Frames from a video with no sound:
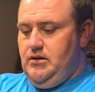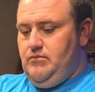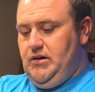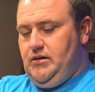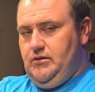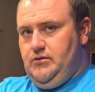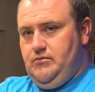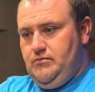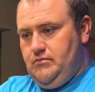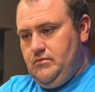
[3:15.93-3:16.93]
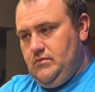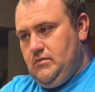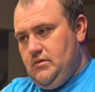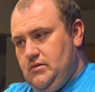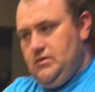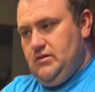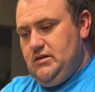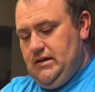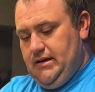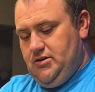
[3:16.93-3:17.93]
make a loop.
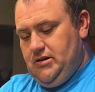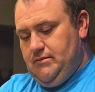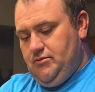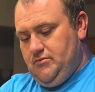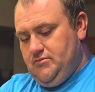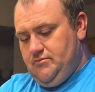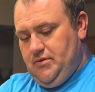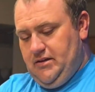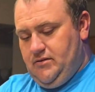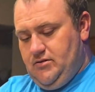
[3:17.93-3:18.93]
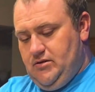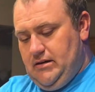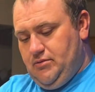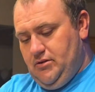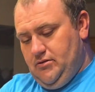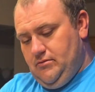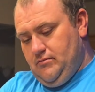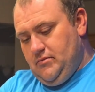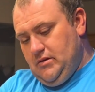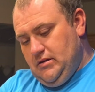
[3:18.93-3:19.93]
Tie a basic dropper loop,
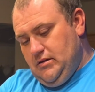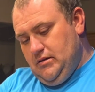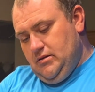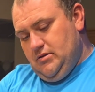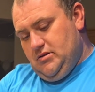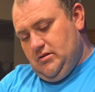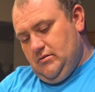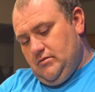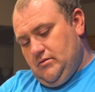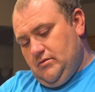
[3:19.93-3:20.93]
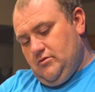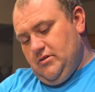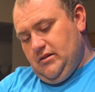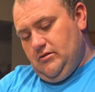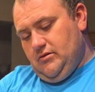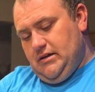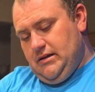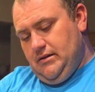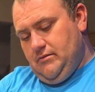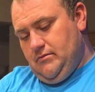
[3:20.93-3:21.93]
just a quick little knot.